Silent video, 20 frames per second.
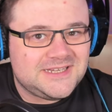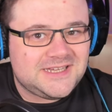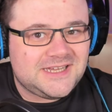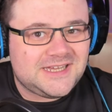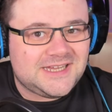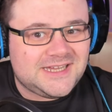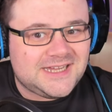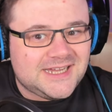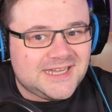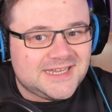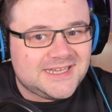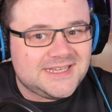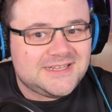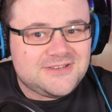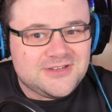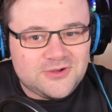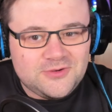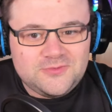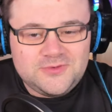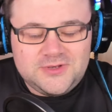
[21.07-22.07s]
I
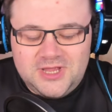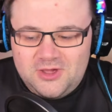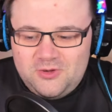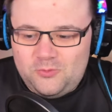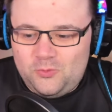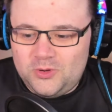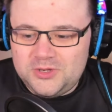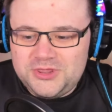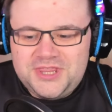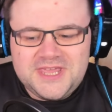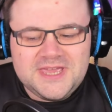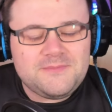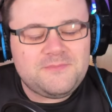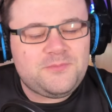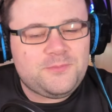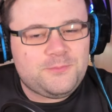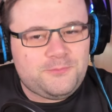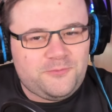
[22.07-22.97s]
don't know. One thing I'm